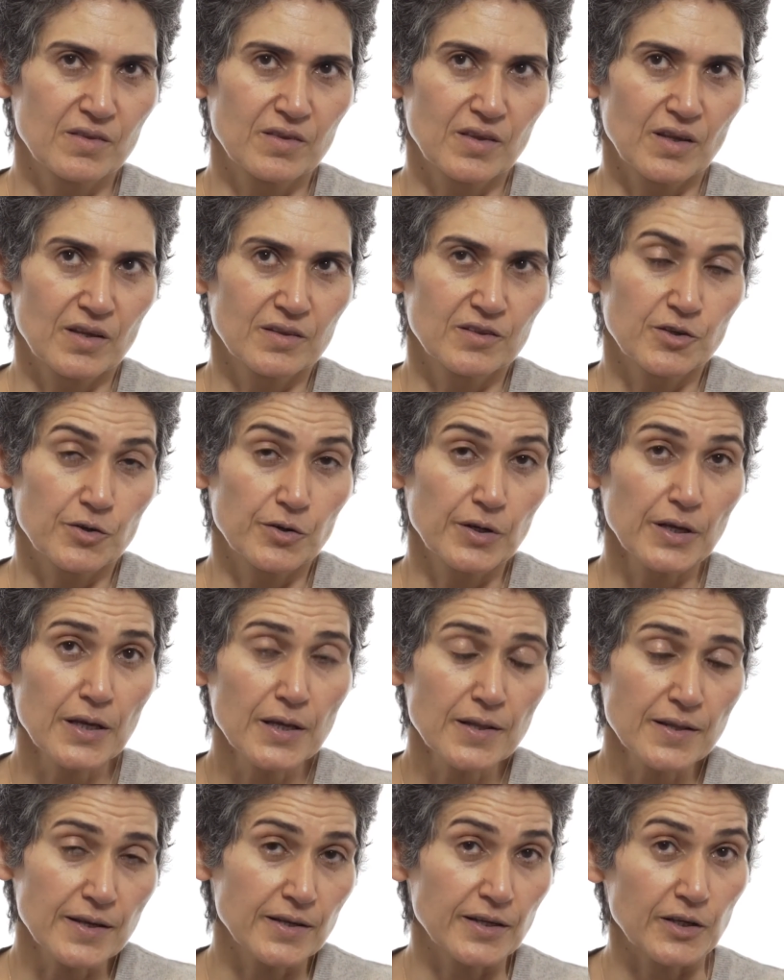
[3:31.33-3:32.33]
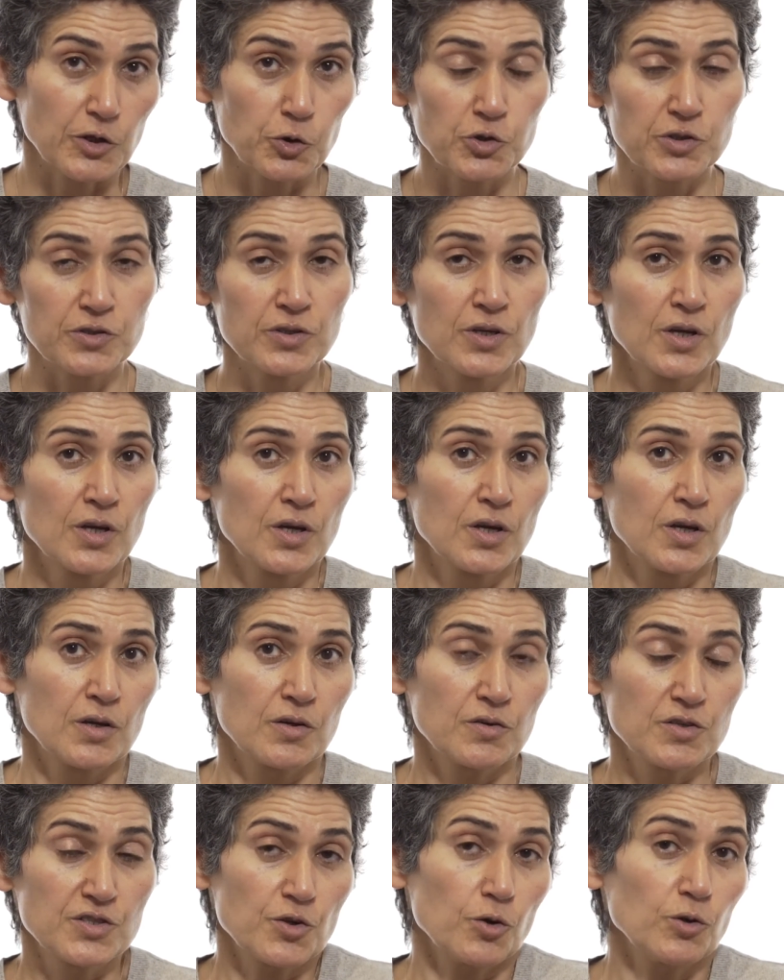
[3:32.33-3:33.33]
they're in, and it could
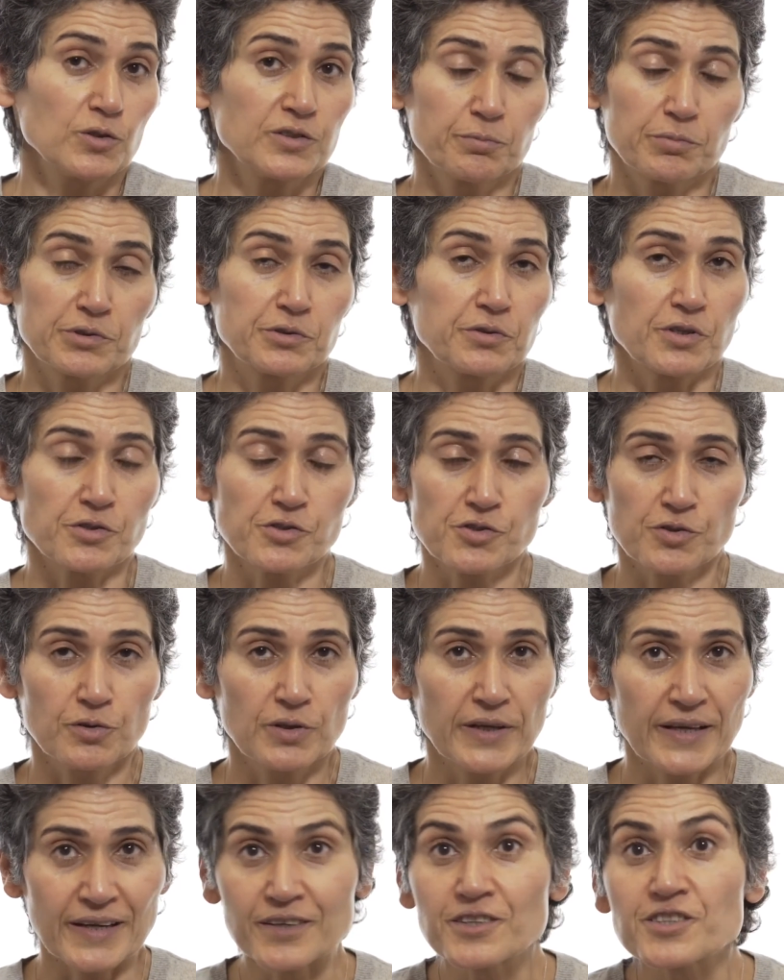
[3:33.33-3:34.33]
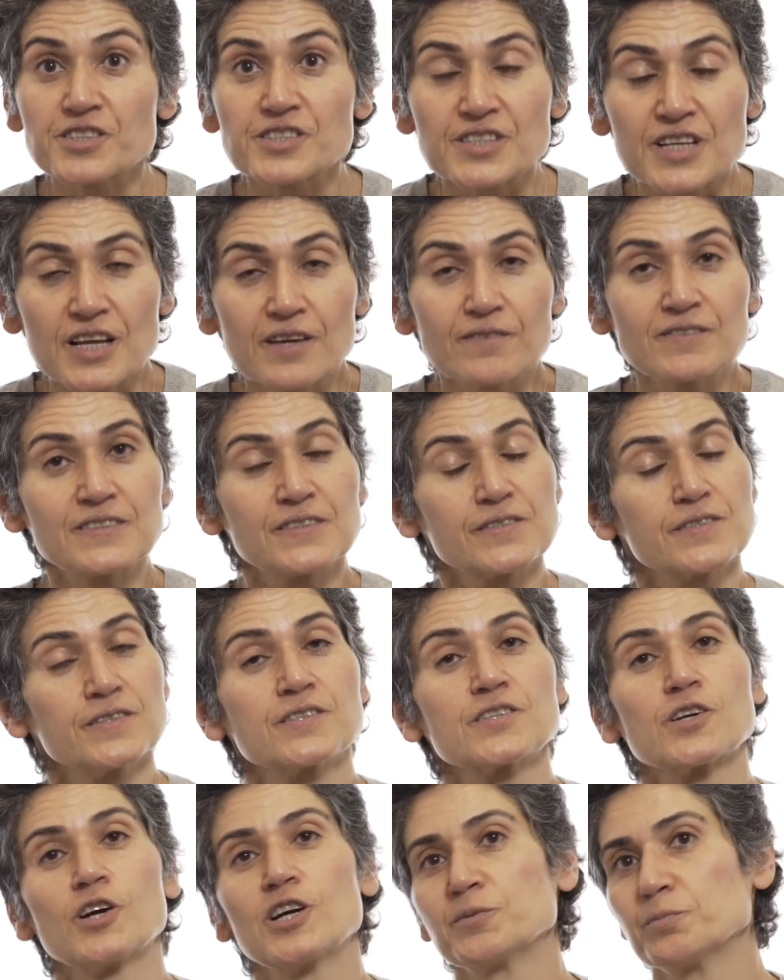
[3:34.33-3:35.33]
result in potential energy savings
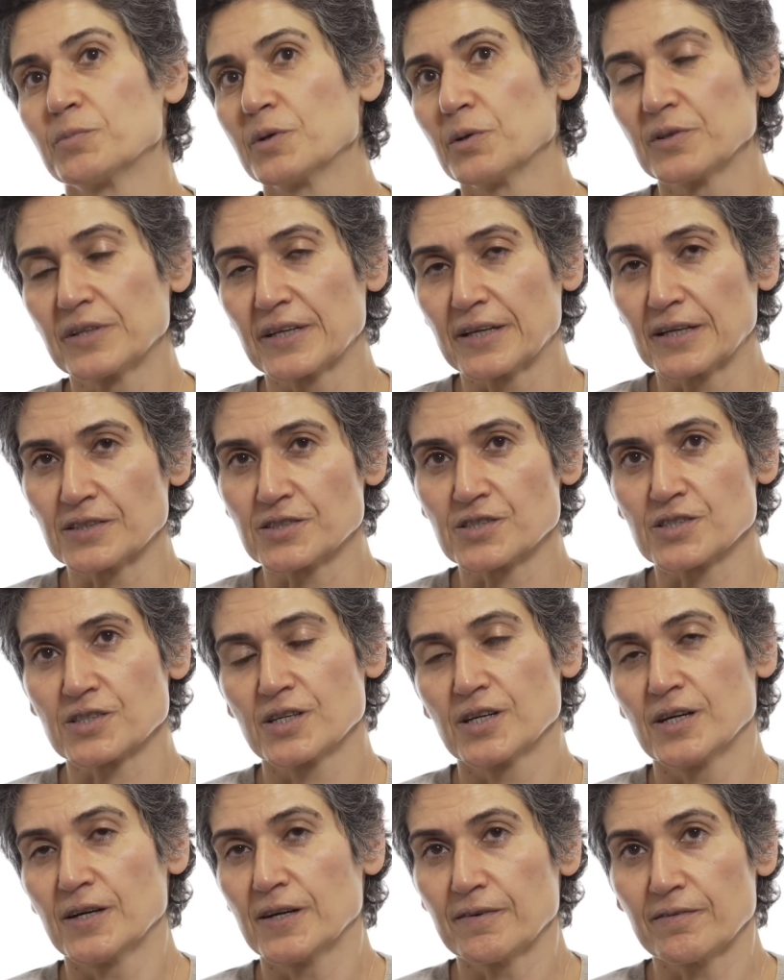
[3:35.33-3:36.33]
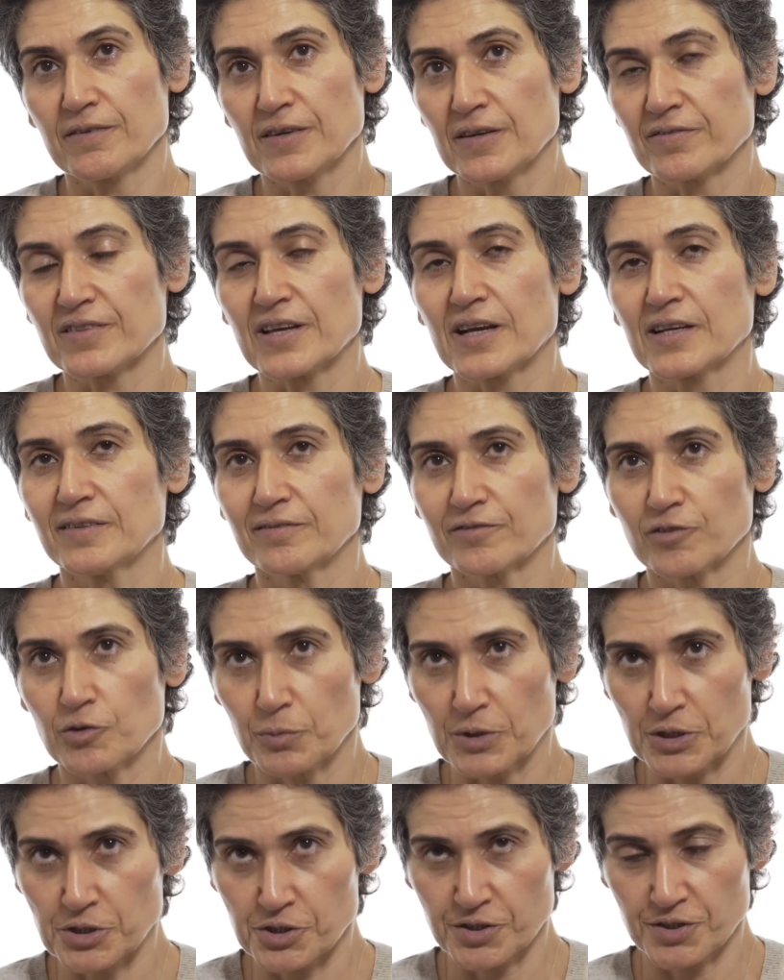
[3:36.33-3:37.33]
inside buildings if that
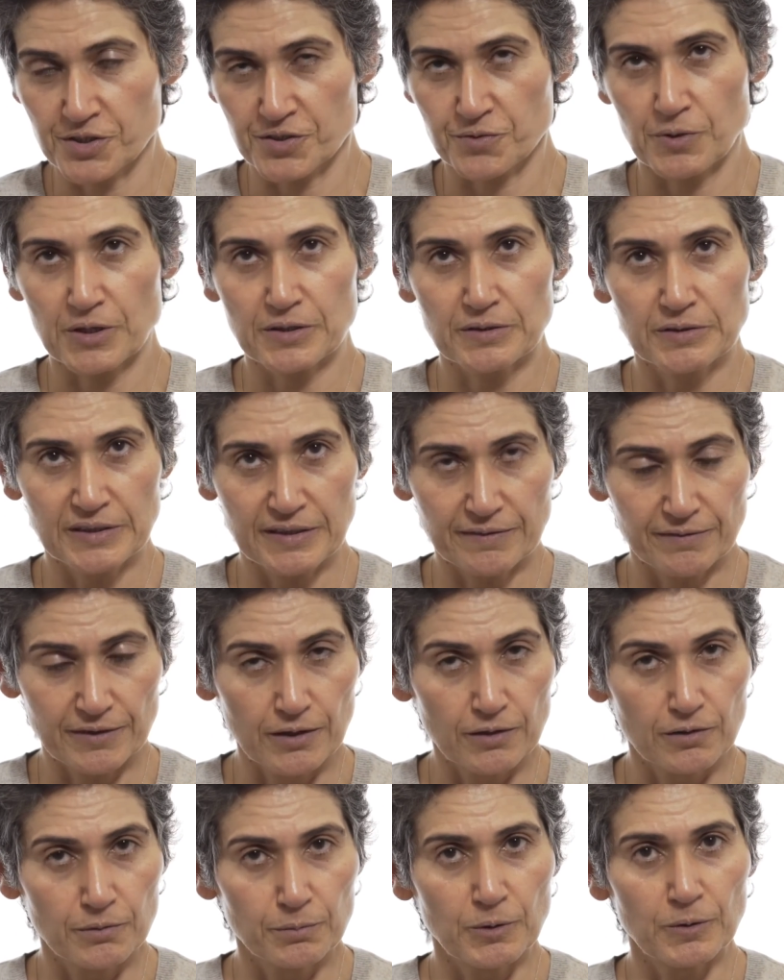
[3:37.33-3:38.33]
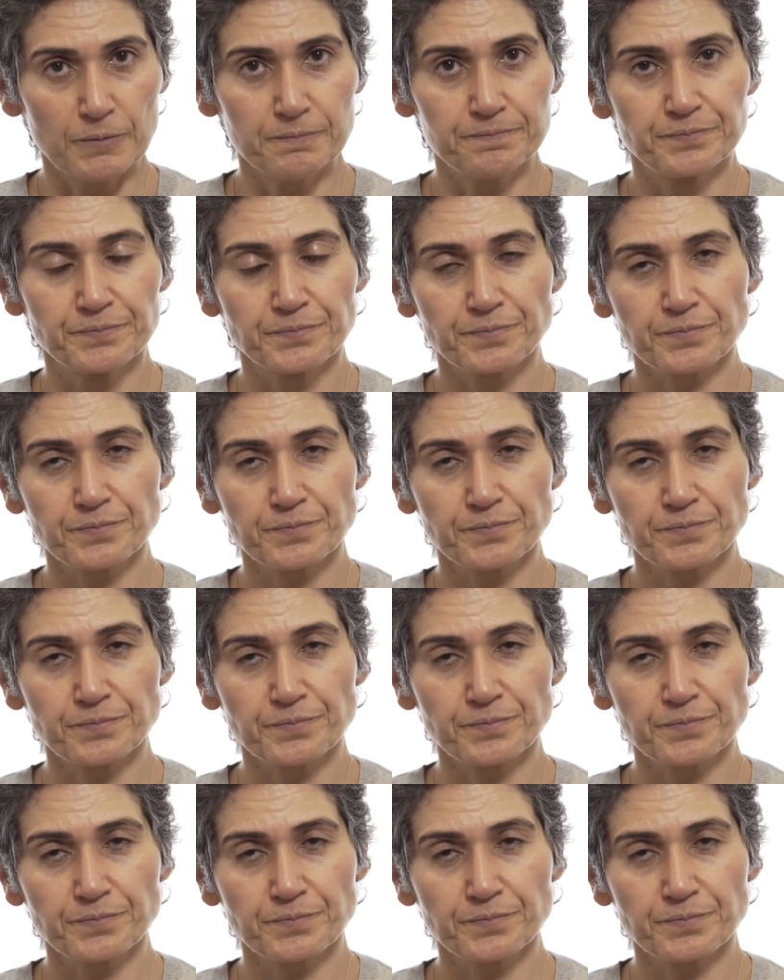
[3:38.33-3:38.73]
information is readily available.